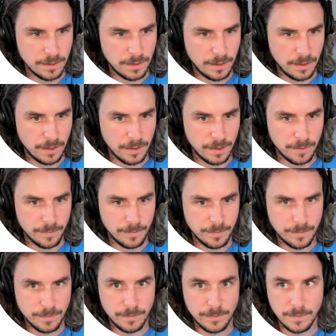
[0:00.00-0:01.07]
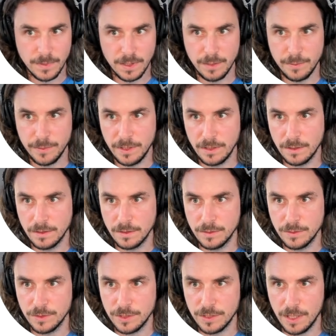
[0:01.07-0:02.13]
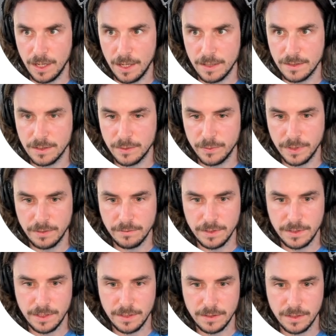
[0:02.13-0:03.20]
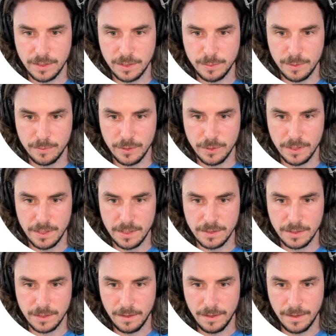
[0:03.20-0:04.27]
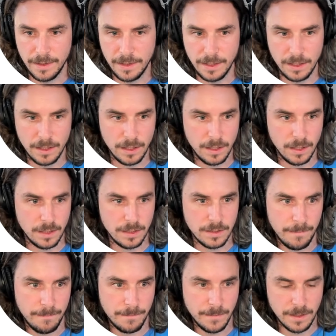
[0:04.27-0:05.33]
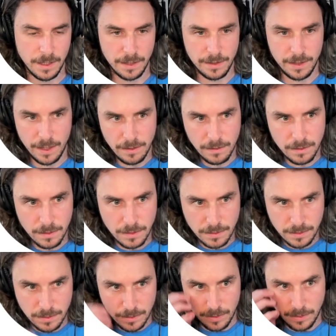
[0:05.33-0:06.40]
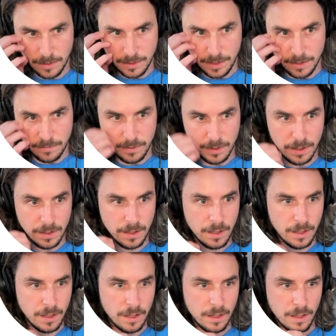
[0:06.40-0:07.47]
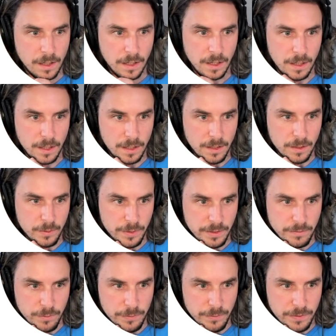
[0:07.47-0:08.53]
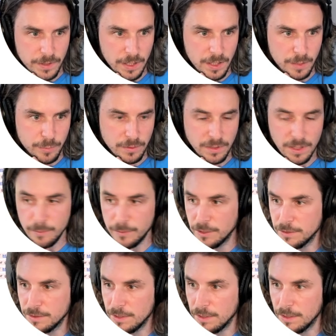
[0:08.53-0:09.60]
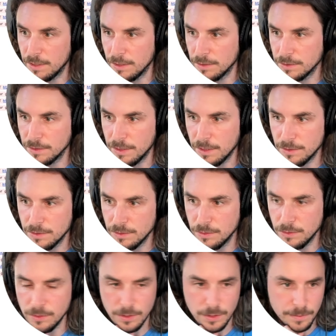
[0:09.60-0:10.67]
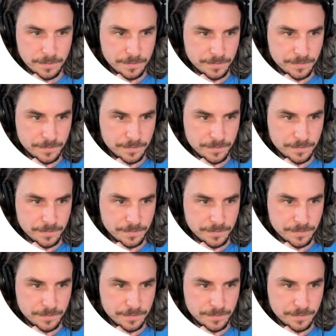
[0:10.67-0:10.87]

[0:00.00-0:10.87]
Let me close chat so we can read this a little bit more easily. And yeah, the error looks totally different. We've got our parameters here, so that's cool.